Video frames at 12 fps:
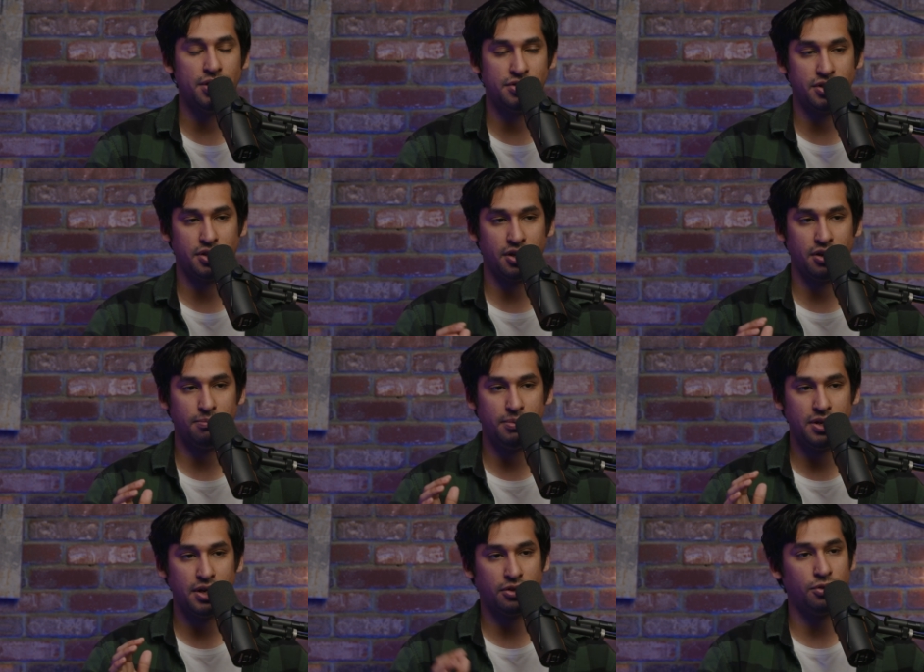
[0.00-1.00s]
Is it going to
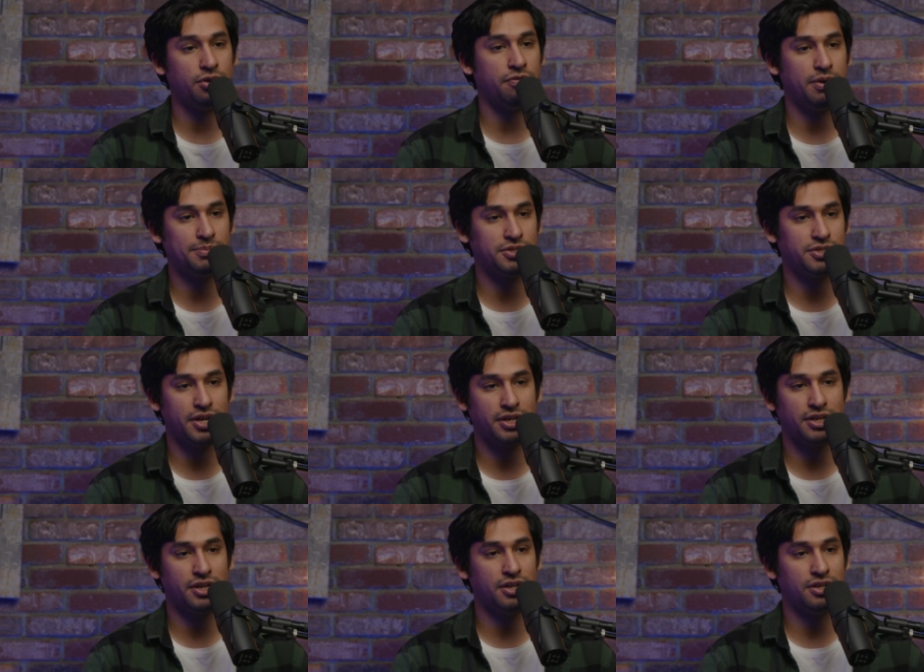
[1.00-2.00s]
be at 30 frames a
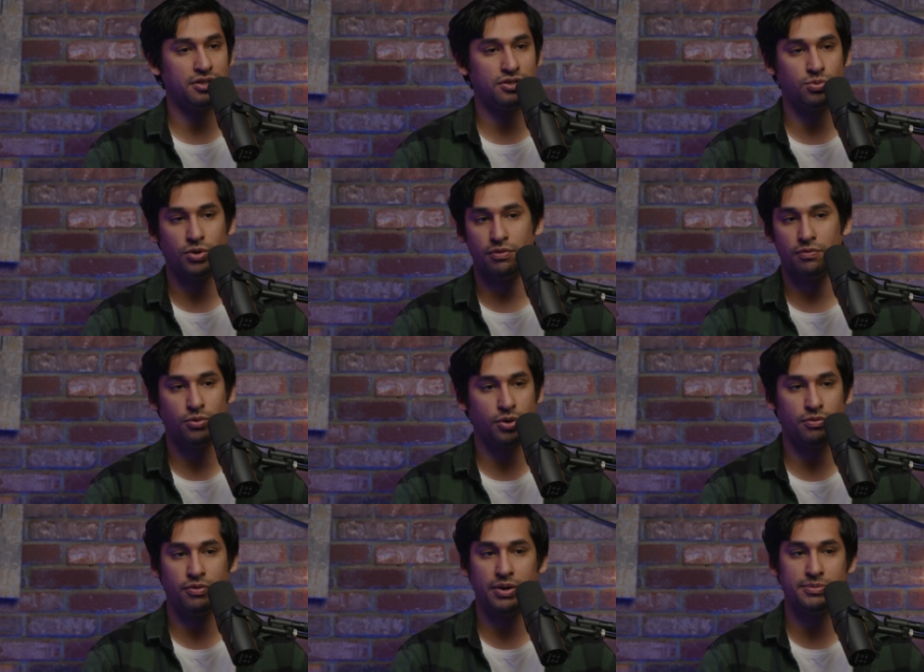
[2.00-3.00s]
second,
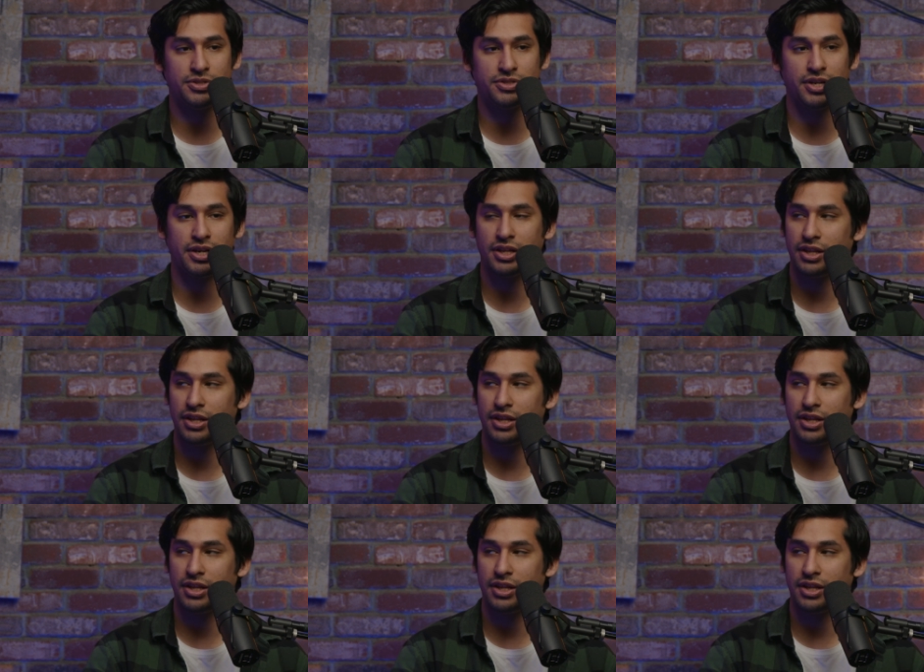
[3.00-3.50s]
24 frames a second?